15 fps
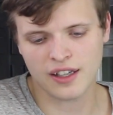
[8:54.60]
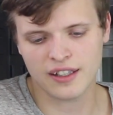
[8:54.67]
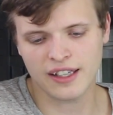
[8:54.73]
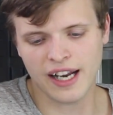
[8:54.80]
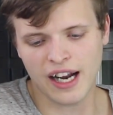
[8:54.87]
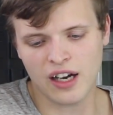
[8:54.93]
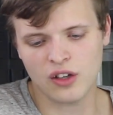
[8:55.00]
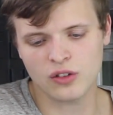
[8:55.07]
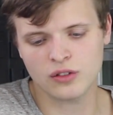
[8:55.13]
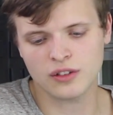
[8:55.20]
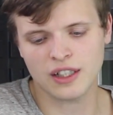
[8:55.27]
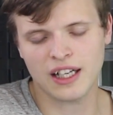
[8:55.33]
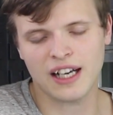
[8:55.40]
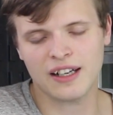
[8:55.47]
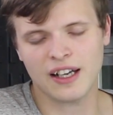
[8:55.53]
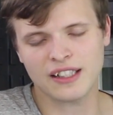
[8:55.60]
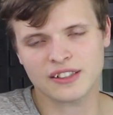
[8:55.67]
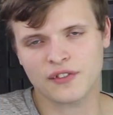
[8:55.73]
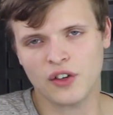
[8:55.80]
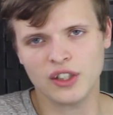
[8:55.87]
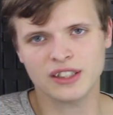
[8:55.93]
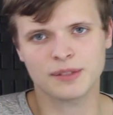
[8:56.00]
Now,
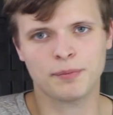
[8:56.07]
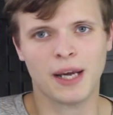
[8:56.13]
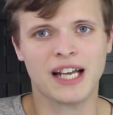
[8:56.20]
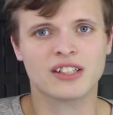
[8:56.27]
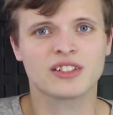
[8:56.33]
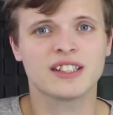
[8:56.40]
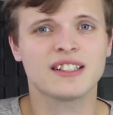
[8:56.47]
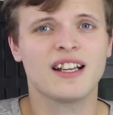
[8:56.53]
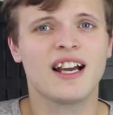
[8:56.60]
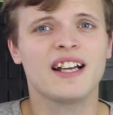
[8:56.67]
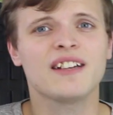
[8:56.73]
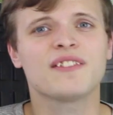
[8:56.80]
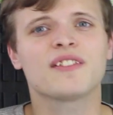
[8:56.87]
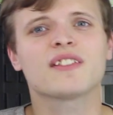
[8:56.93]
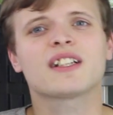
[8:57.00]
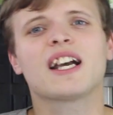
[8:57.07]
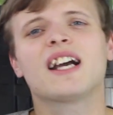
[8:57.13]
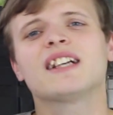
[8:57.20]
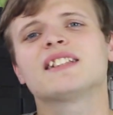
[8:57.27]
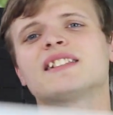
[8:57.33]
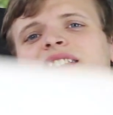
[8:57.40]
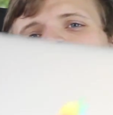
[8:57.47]
as far as battery life,
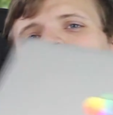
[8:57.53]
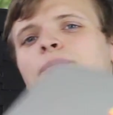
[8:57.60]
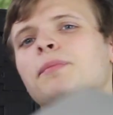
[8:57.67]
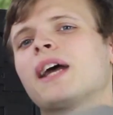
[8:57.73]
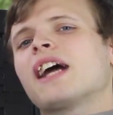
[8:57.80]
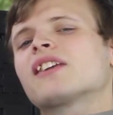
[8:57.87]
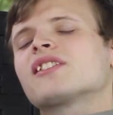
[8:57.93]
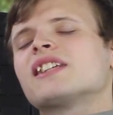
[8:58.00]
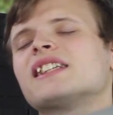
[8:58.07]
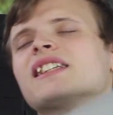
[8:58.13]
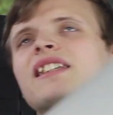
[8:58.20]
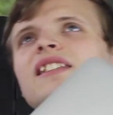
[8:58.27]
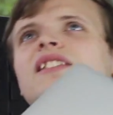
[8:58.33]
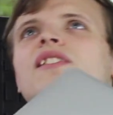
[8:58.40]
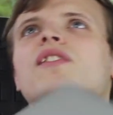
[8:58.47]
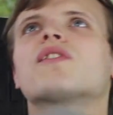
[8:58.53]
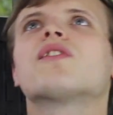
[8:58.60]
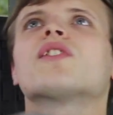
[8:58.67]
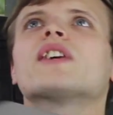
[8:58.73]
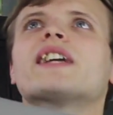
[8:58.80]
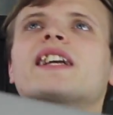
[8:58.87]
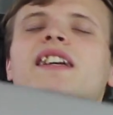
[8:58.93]
guys, this battery is
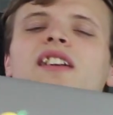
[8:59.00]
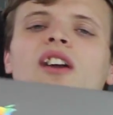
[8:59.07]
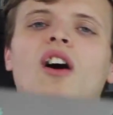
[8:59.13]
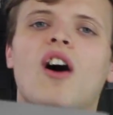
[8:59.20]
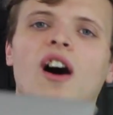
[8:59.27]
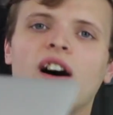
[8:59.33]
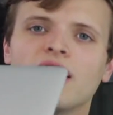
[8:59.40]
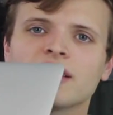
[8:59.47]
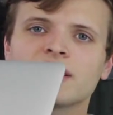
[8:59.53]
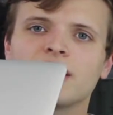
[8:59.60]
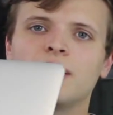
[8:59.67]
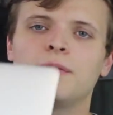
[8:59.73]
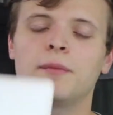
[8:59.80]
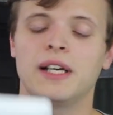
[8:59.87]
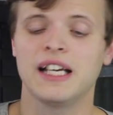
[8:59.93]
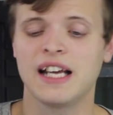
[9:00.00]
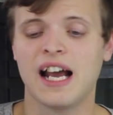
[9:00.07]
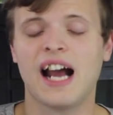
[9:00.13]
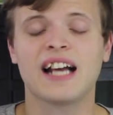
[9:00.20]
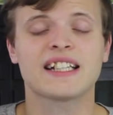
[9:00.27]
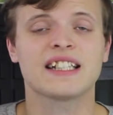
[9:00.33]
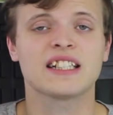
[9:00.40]
freaking awesome.
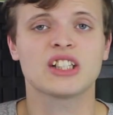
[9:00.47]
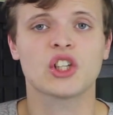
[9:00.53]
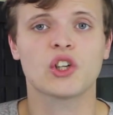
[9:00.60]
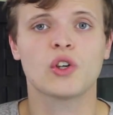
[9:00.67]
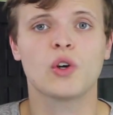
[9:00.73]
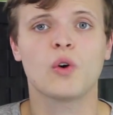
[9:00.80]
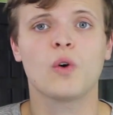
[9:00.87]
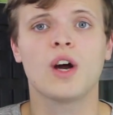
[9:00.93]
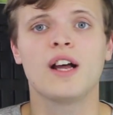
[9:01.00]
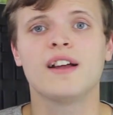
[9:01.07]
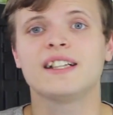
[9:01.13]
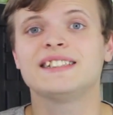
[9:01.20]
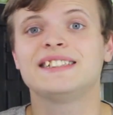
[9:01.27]
I can go